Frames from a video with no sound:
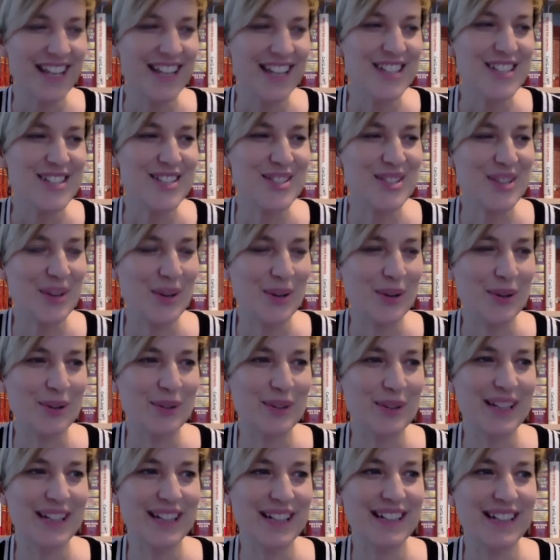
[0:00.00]

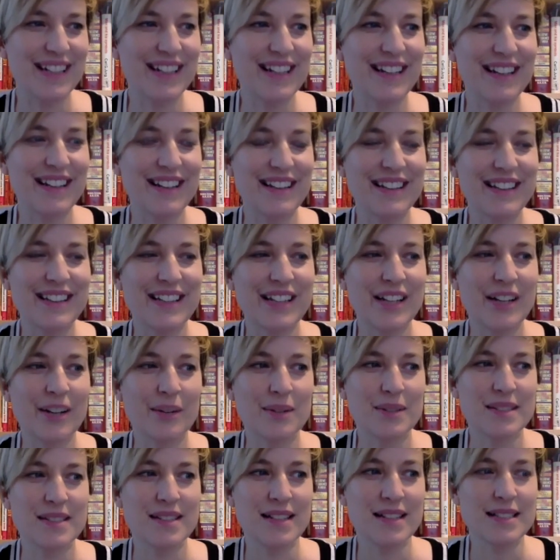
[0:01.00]
So
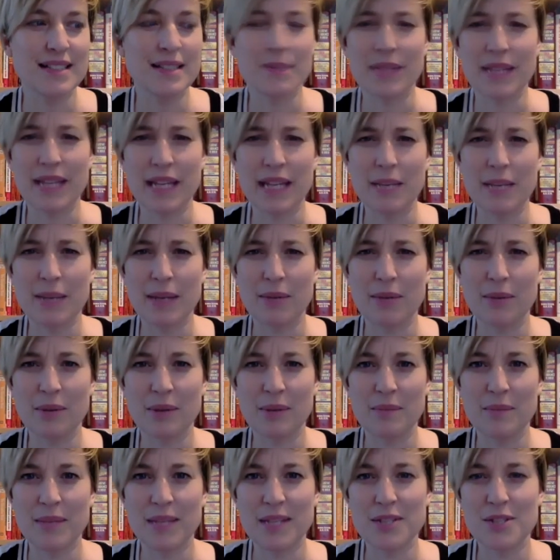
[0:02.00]
it's not something anybody would
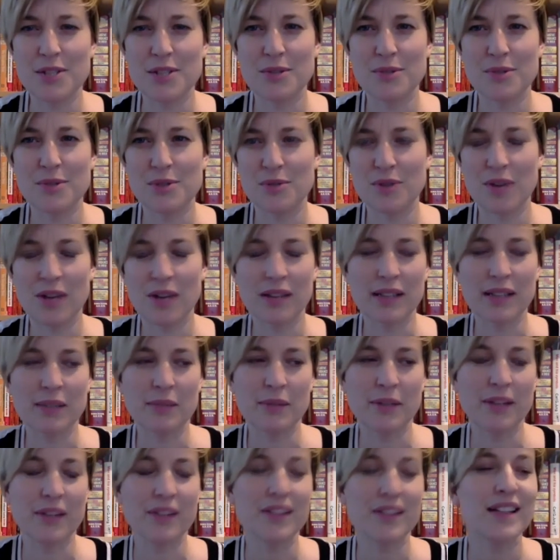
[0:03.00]
admit to struggling
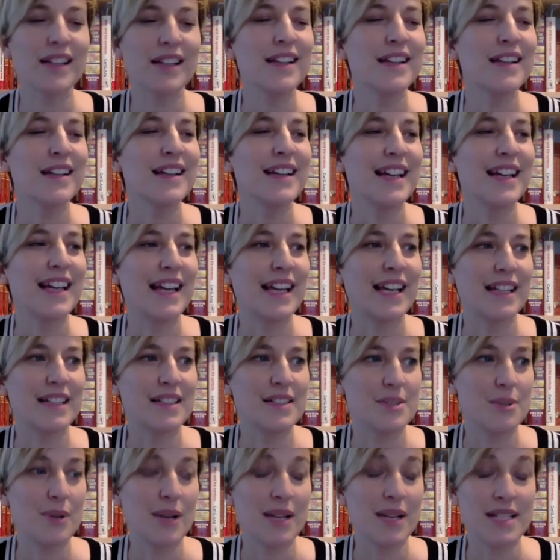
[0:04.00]
with.
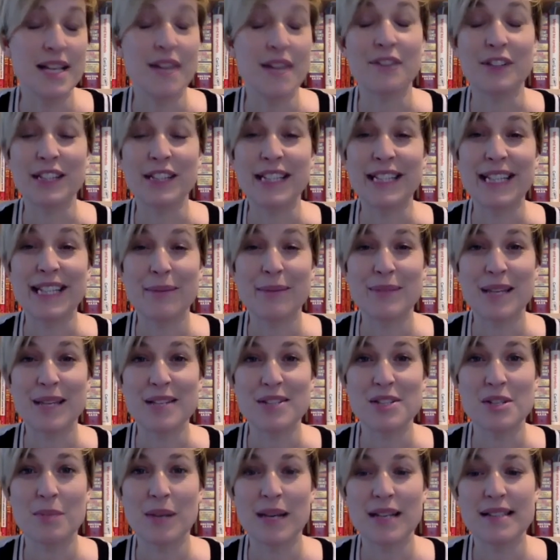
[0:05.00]
And so I definitely kept
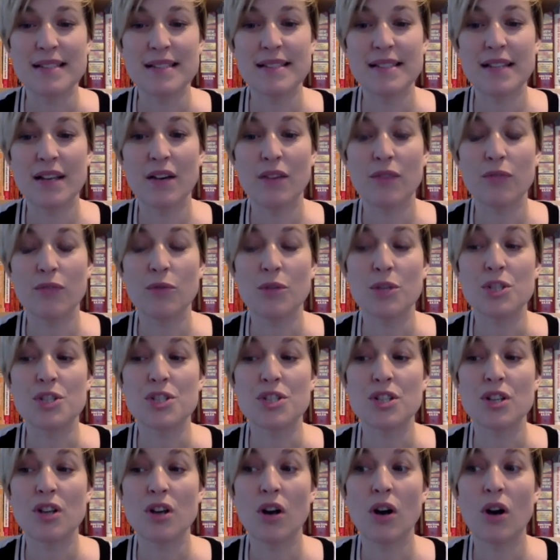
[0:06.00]
that to myself,
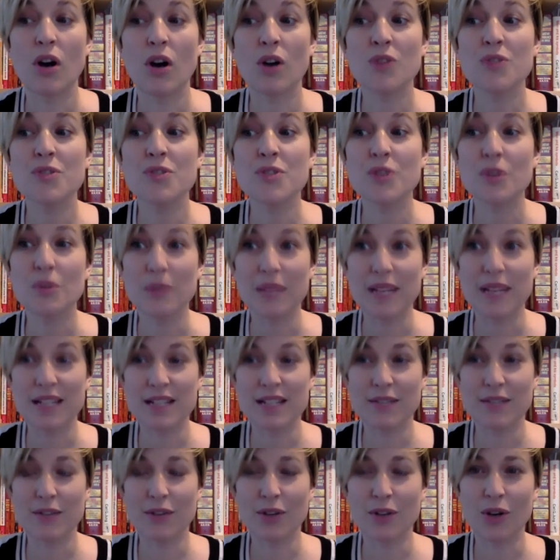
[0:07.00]
which also made
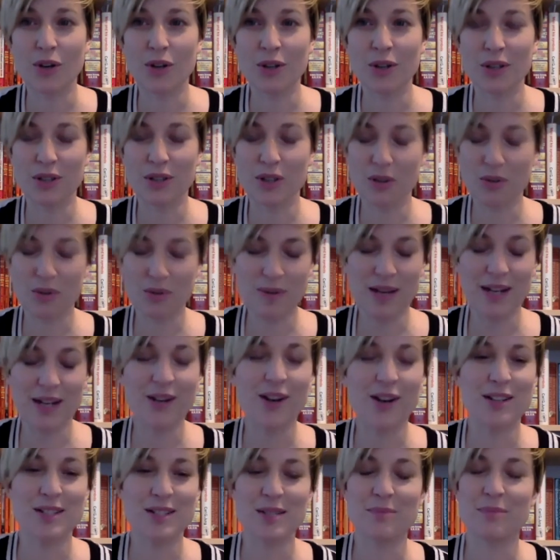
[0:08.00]
it difficult, along with my
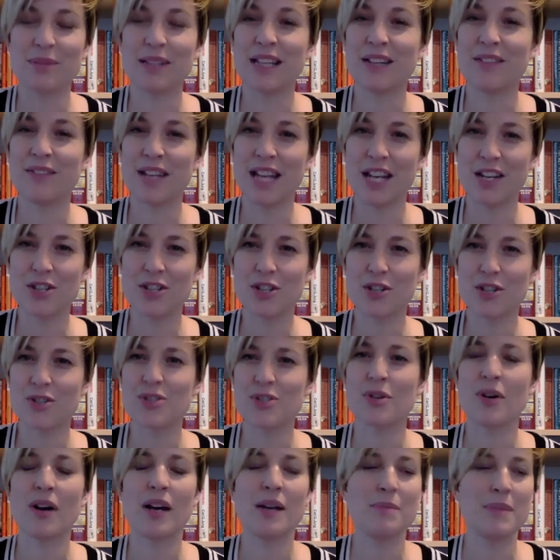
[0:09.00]
contemplative nature.
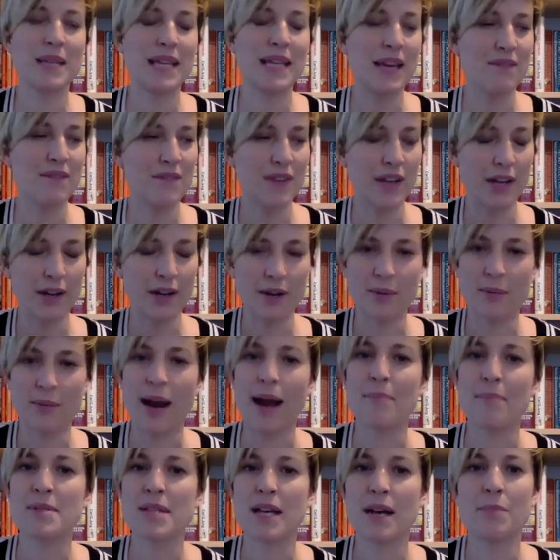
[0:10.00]
So I became very
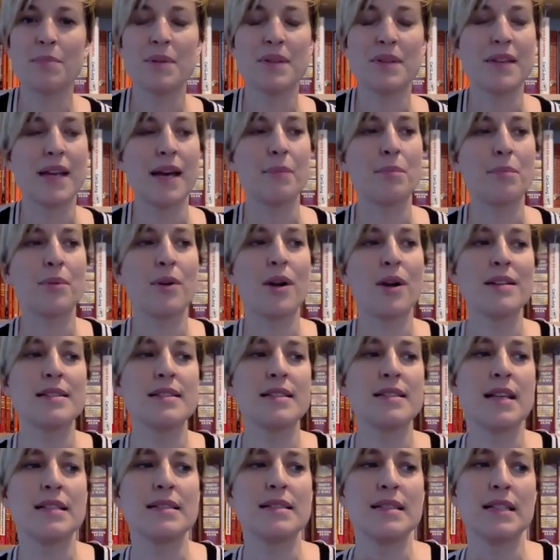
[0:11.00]
wrapped up in that
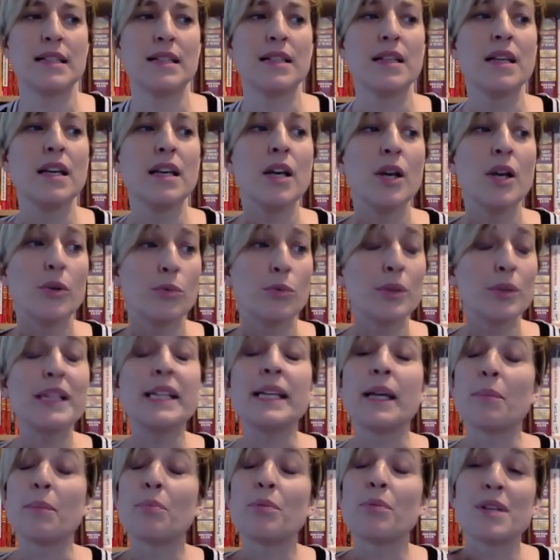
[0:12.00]
process, and
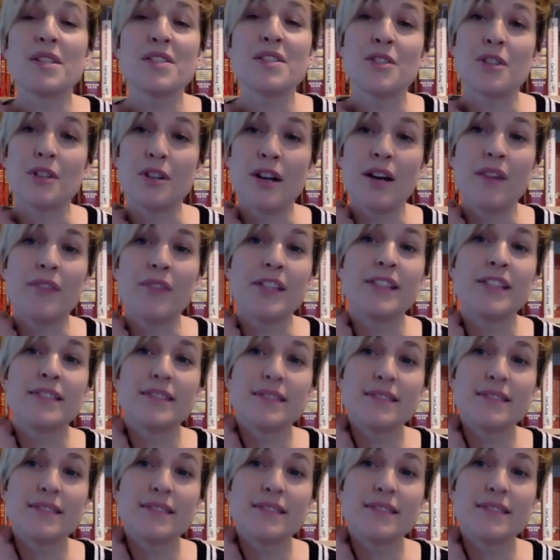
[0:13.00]
really a prisoner of it